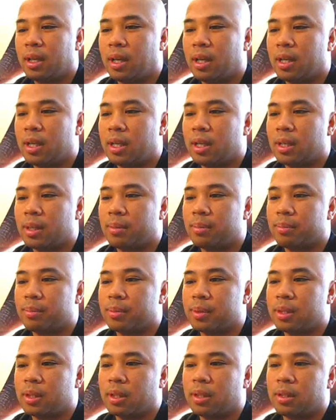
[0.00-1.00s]

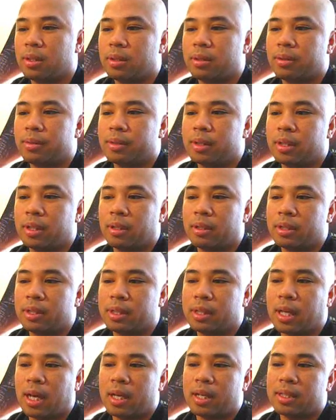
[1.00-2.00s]
Um, so, you know,
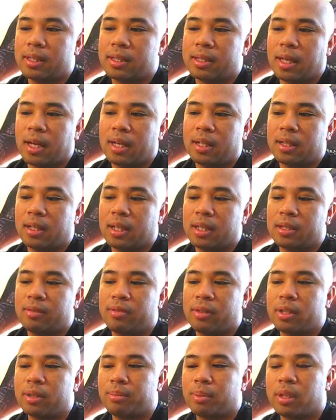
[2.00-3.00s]
it's got a stylized
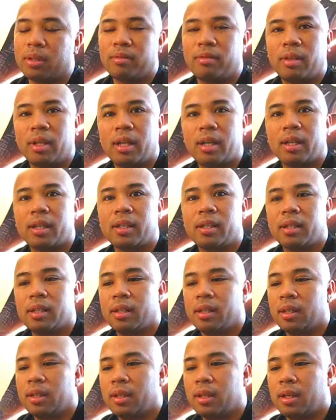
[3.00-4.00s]
Philippine flag
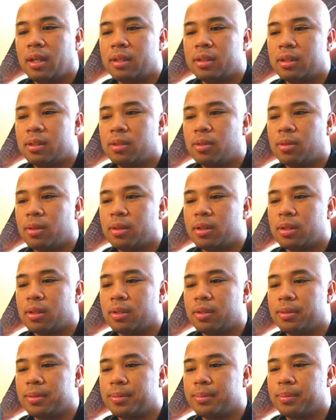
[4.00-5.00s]
on the
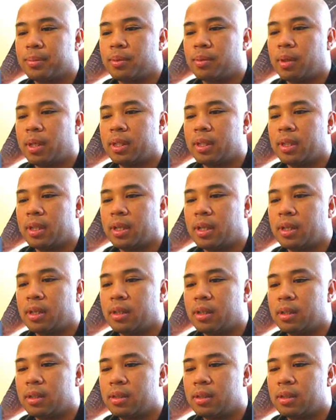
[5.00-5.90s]
torso right there.